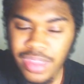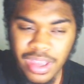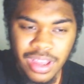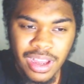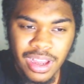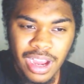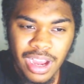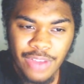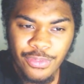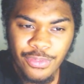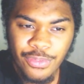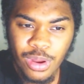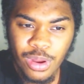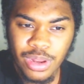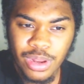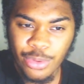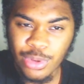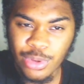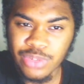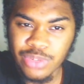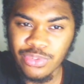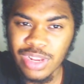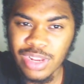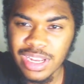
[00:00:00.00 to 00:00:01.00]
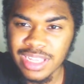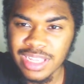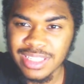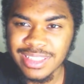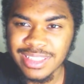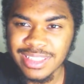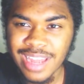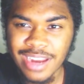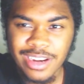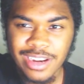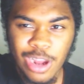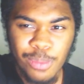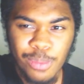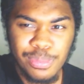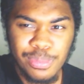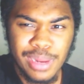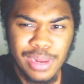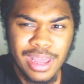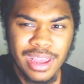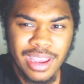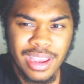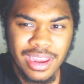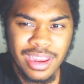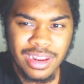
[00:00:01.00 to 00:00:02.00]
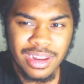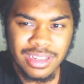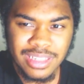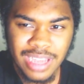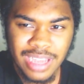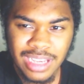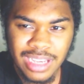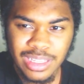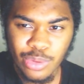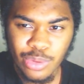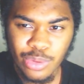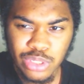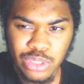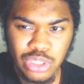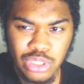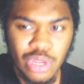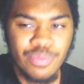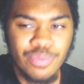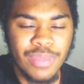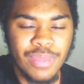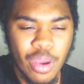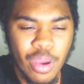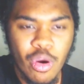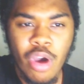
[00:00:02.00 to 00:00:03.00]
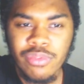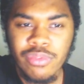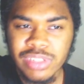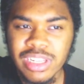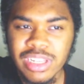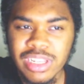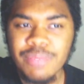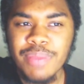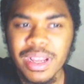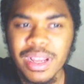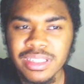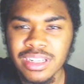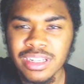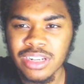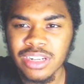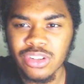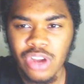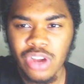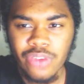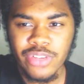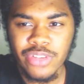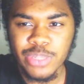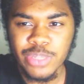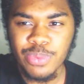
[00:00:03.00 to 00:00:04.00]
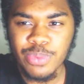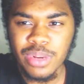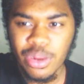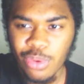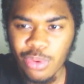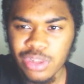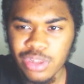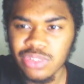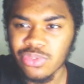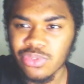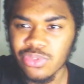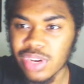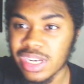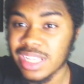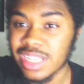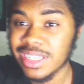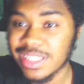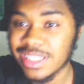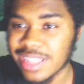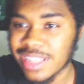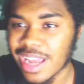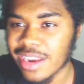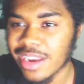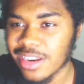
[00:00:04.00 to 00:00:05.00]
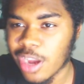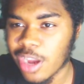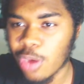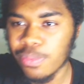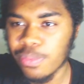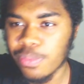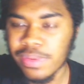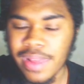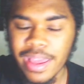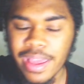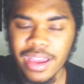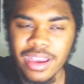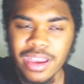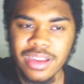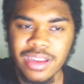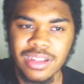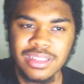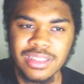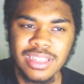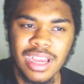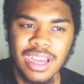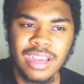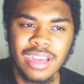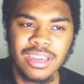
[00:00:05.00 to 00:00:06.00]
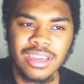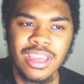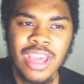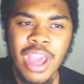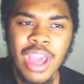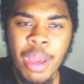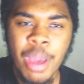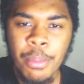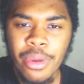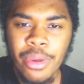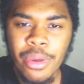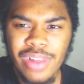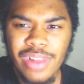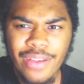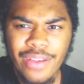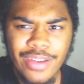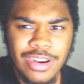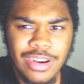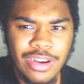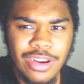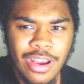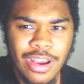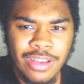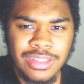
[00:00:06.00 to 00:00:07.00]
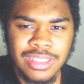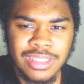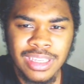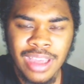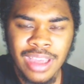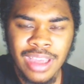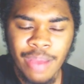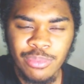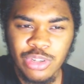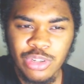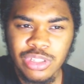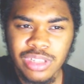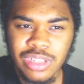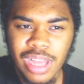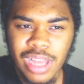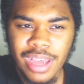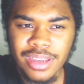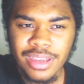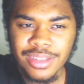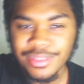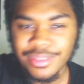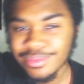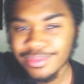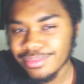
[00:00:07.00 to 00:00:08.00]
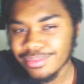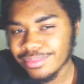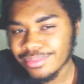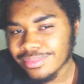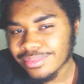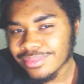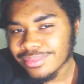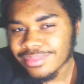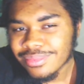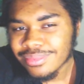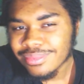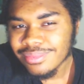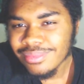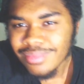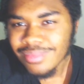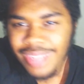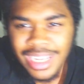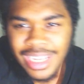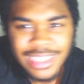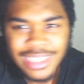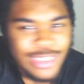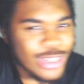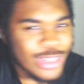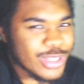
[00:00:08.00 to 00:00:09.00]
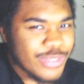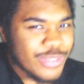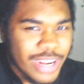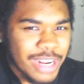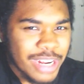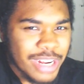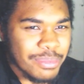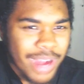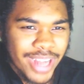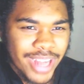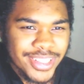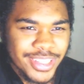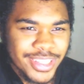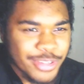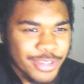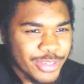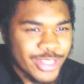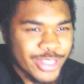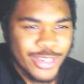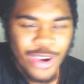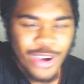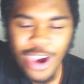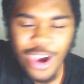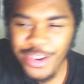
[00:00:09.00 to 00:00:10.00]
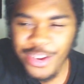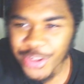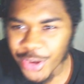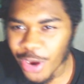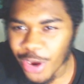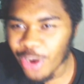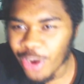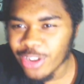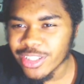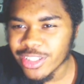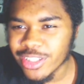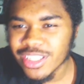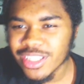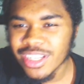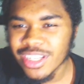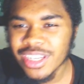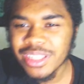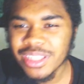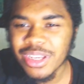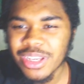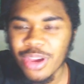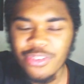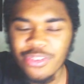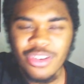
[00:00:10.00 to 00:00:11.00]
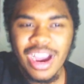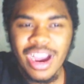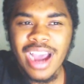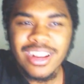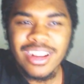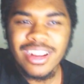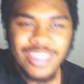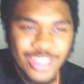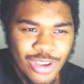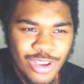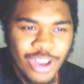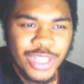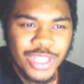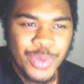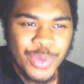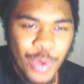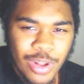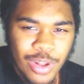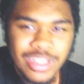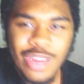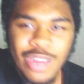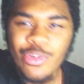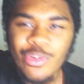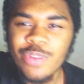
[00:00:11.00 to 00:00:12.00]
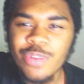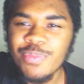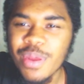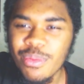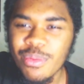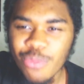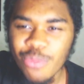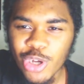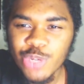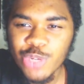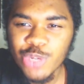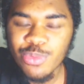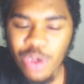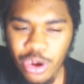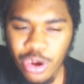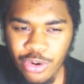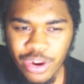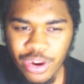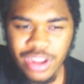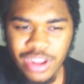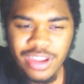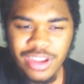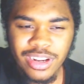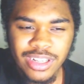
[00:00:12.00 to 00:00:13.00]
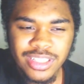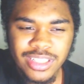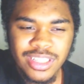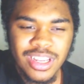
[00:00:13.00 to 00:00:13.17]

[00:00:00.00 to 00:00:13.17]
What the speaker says: I thought there wasn't really a standout player in attack. There was some that were obviously better than others, but there wasn't really a standout player in attack. But with Lewandowski, I'm just like, it doesn't really matter. We scored the goals. If you hadn't scored the goals, I would have been much more critical,